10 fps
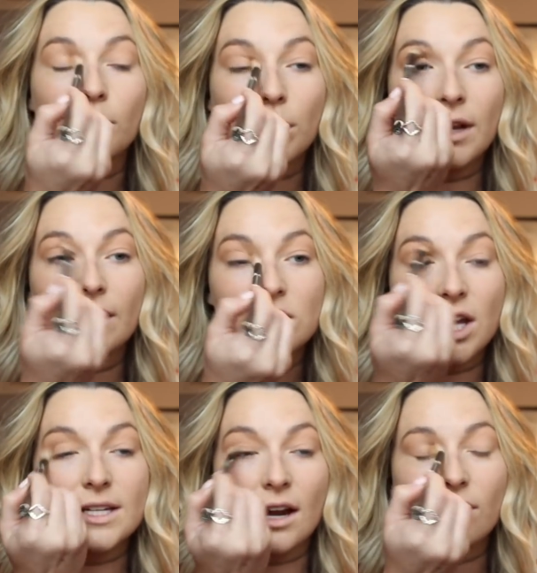Putting this
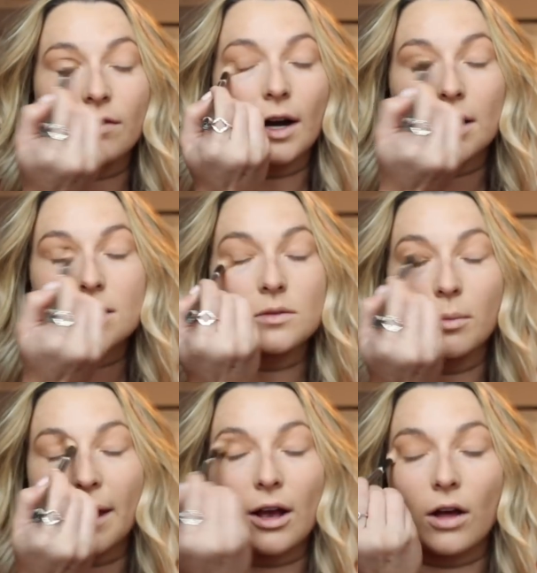shade down first
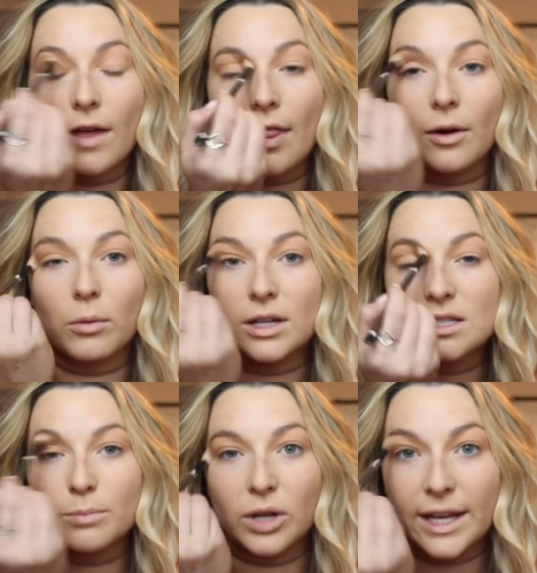will make all the other
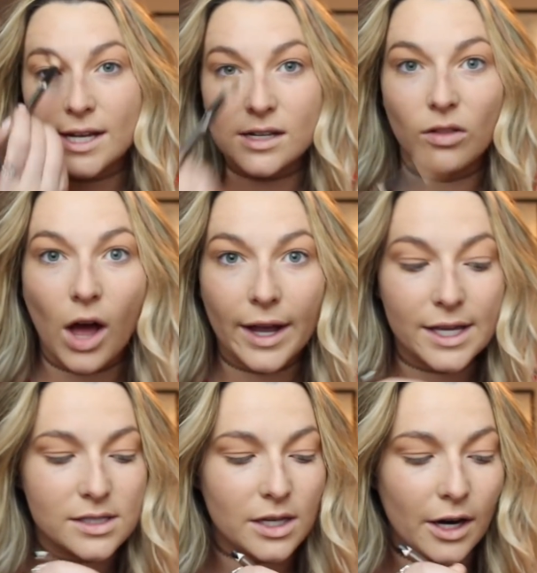ones blend a lot
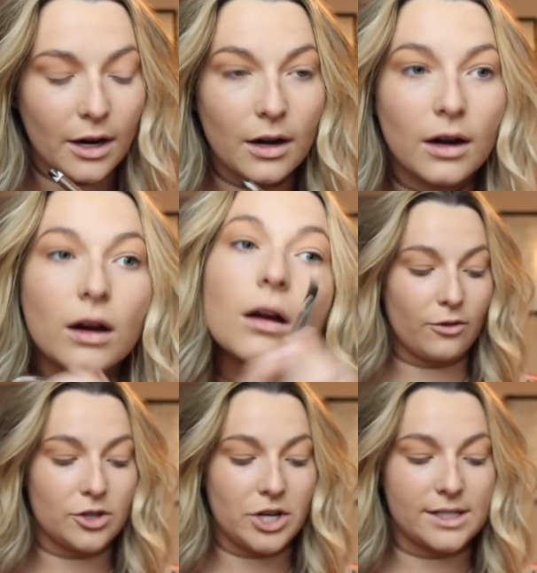easier.
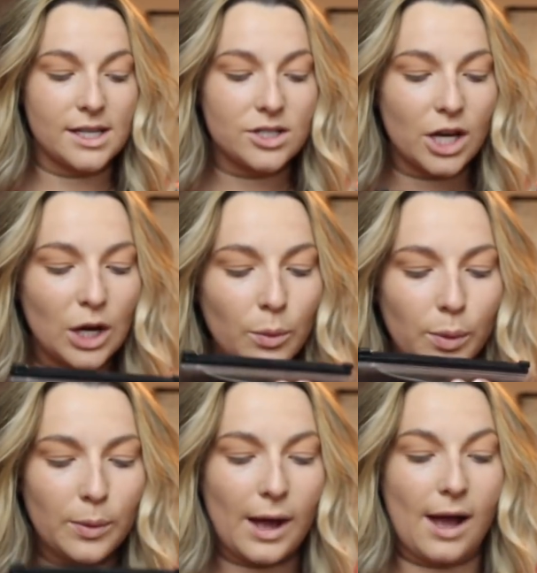For the transition,
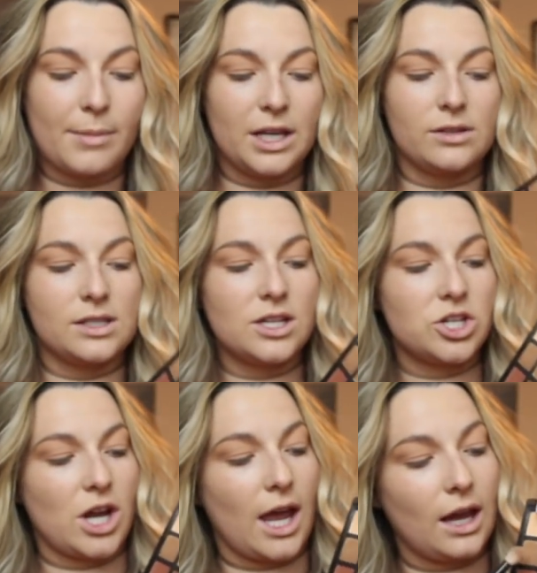I'm going to use this
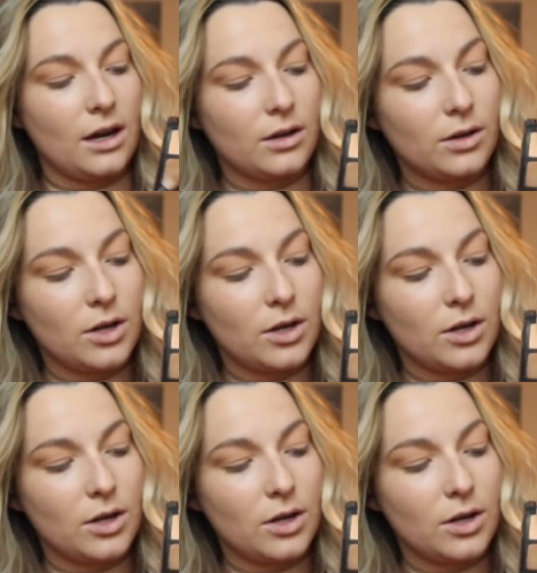shade,